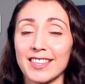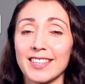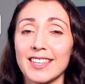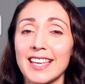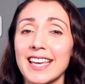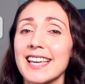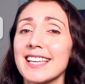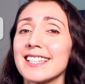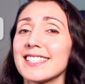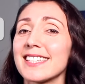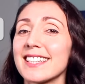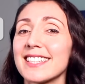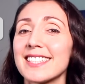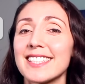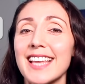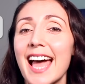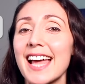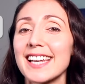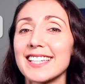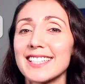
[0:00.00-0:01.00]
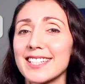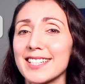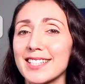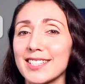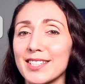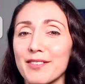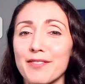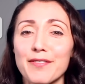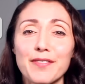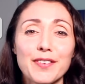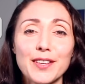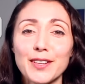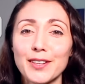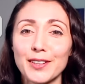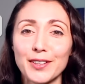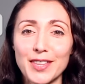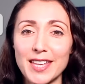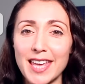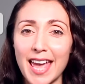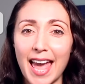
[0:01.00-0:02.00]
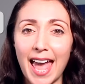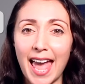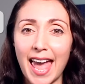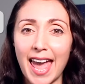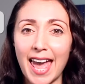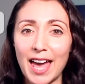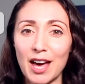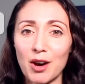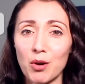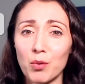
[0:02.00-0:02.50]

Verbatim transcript: His sadness filled the air,